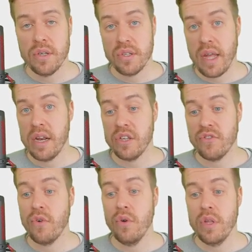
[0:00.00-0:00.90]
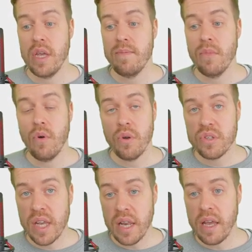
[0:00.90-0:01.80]
stands for the
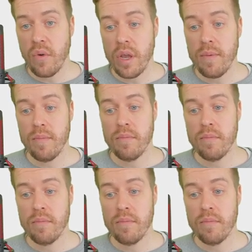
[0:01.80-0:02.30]
auxiliary